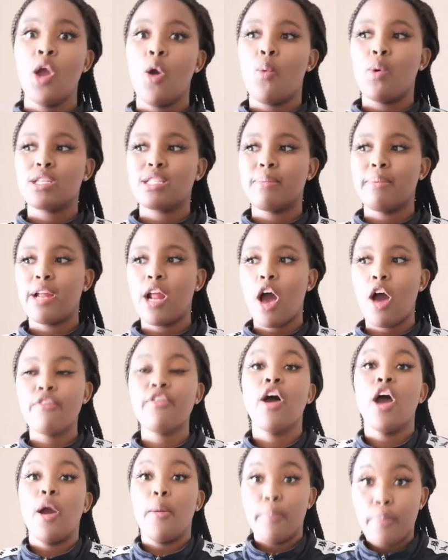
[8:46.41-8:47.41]
was a matter of,
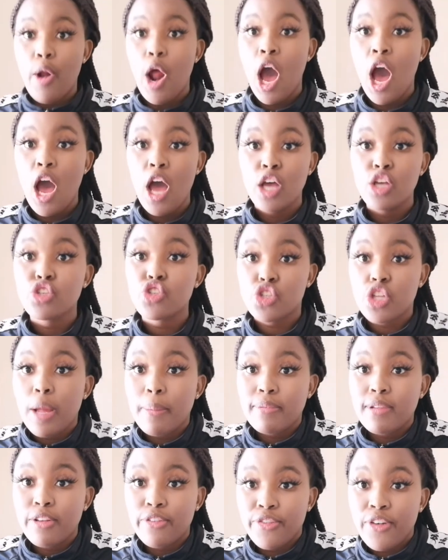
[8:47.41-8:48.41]
bro, stop the